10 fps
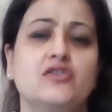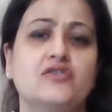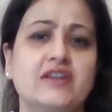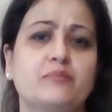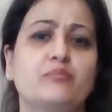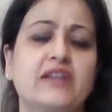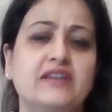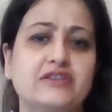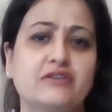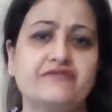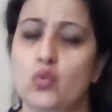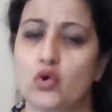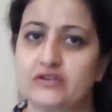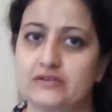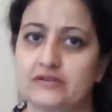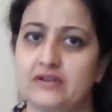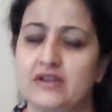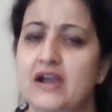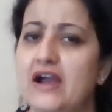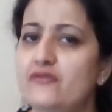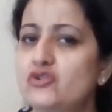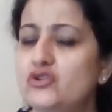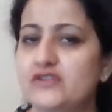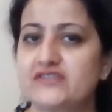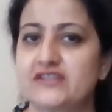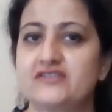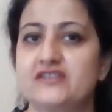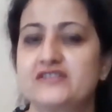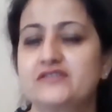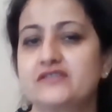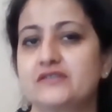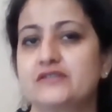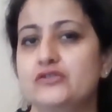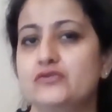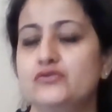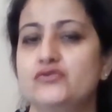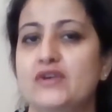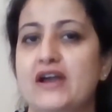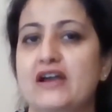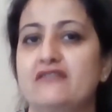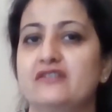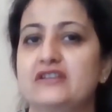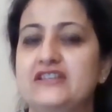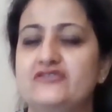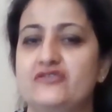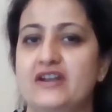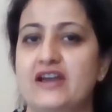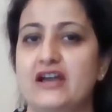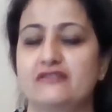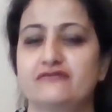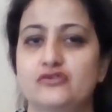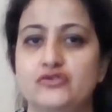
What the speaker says: Drink plenty of water. I would not suggest you to have a liter and a half or